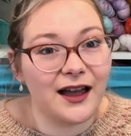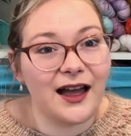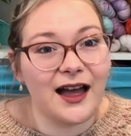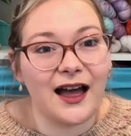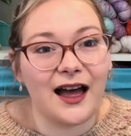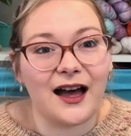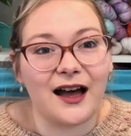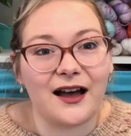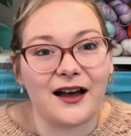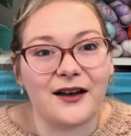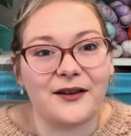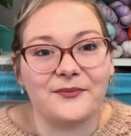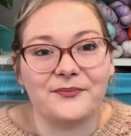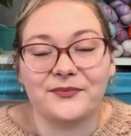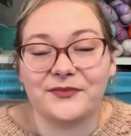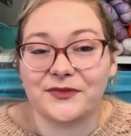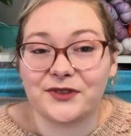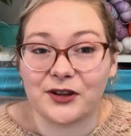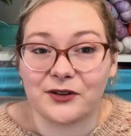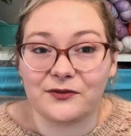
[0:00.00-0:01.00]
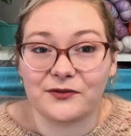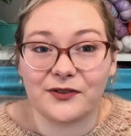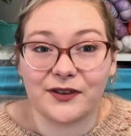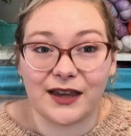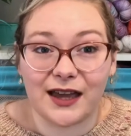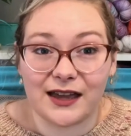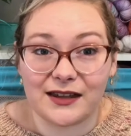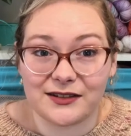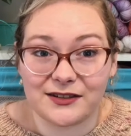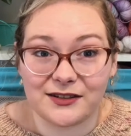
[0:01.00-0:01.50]
Don't
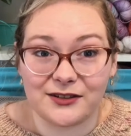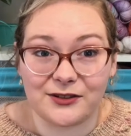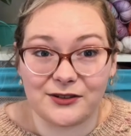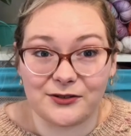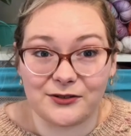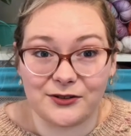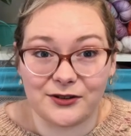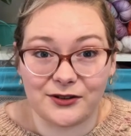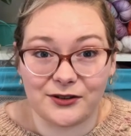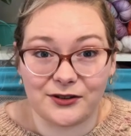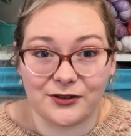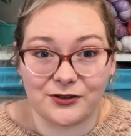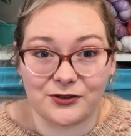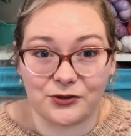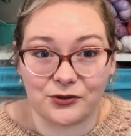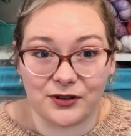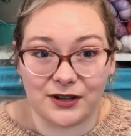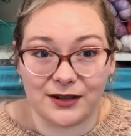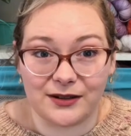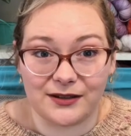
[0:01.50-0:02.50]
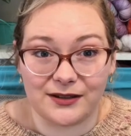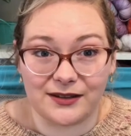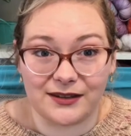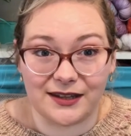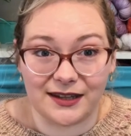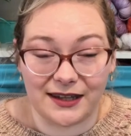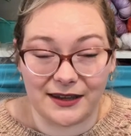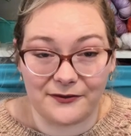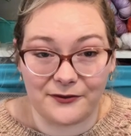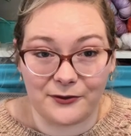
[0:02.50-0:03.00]
forget to join in the
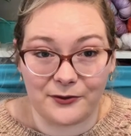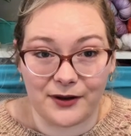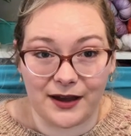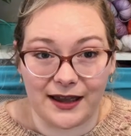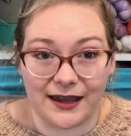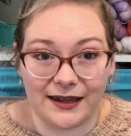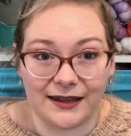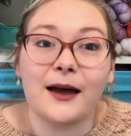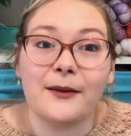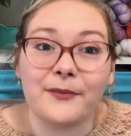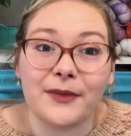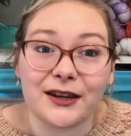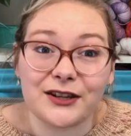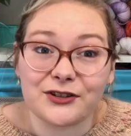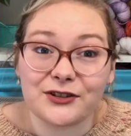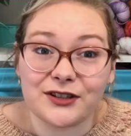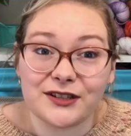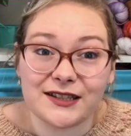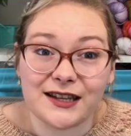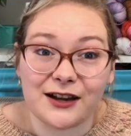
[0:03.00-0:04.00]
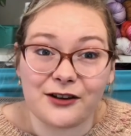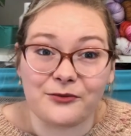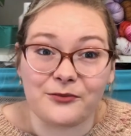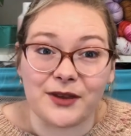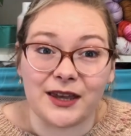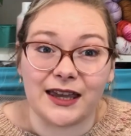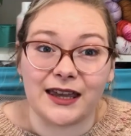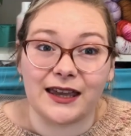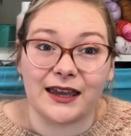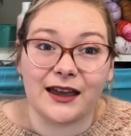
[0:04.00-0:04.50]
giveaway. Make sure you tell
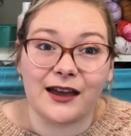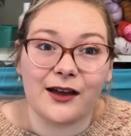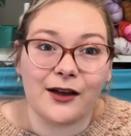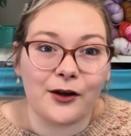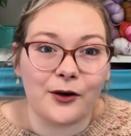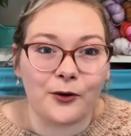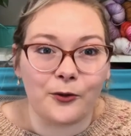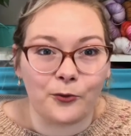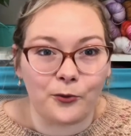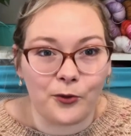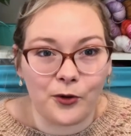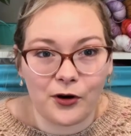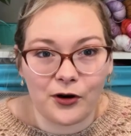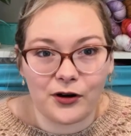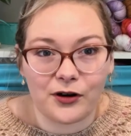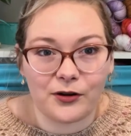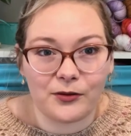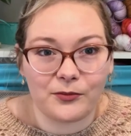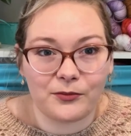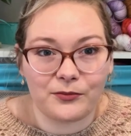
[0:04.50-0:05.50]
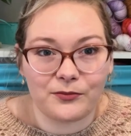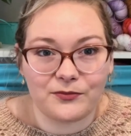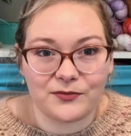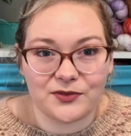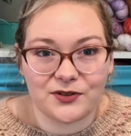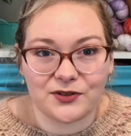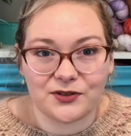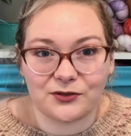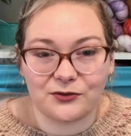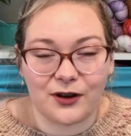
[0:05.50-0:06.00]
me what
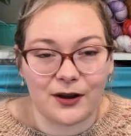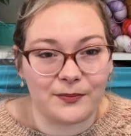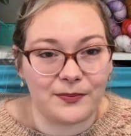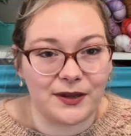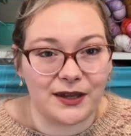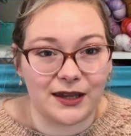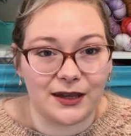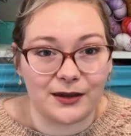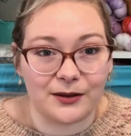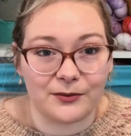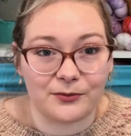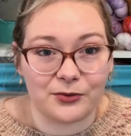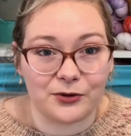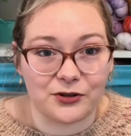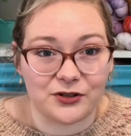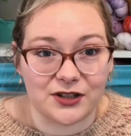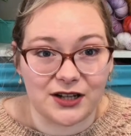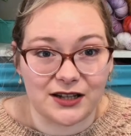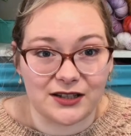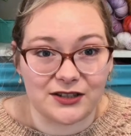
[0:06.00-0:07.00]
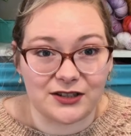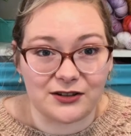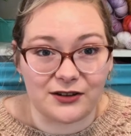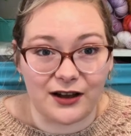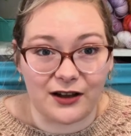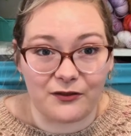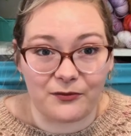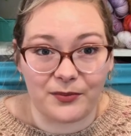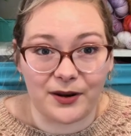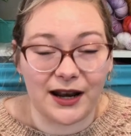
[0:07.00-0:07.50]
scrappy projects you
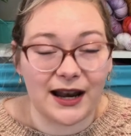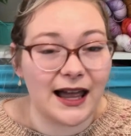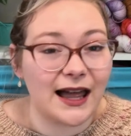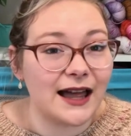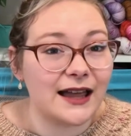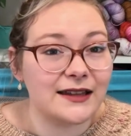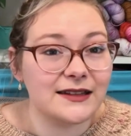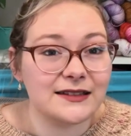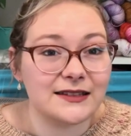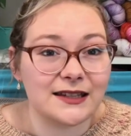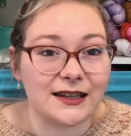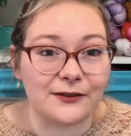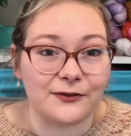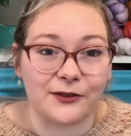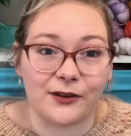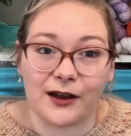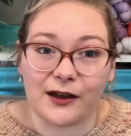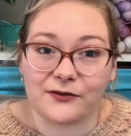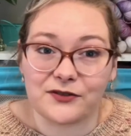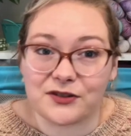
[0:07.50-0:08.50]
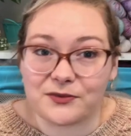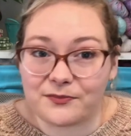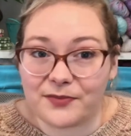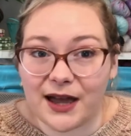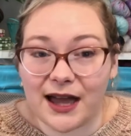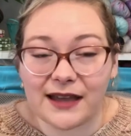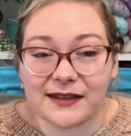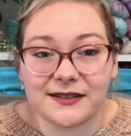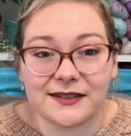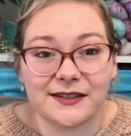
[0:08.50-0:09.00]
have planned, if you have some
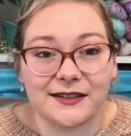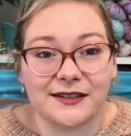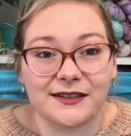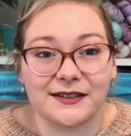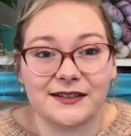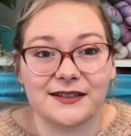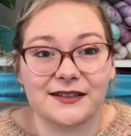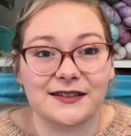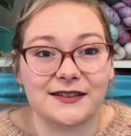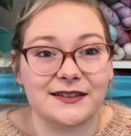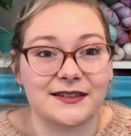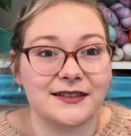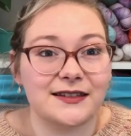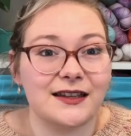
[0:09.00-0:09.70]
patterns,